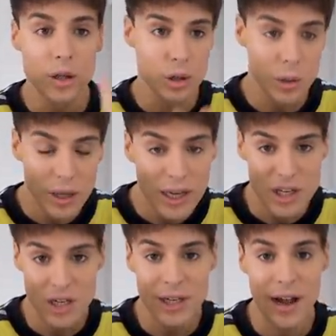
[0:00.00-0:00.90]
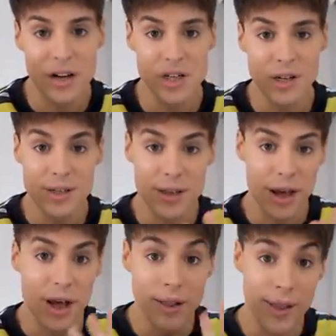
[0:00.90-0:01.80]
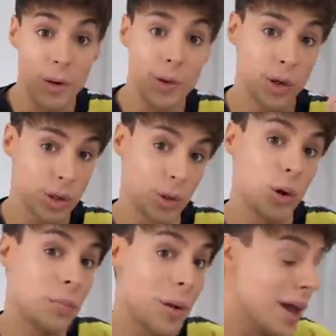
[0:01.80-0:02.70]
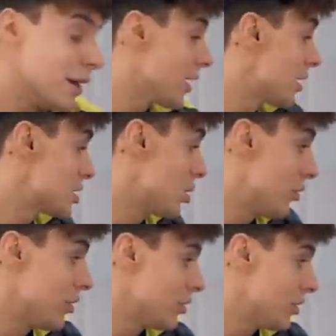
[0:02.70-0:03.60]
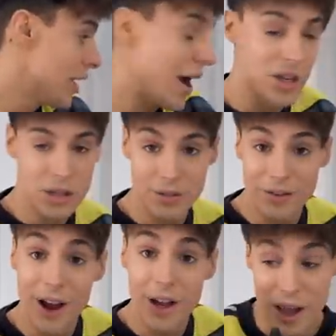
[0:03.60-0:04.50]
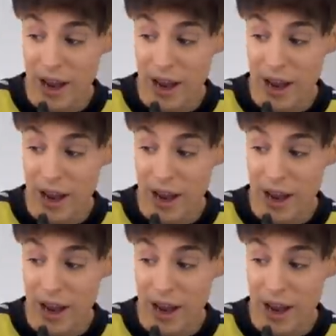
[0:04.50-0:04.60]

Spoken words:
2 kitchen gadgets that allow you to cook pancakes on the actual fire.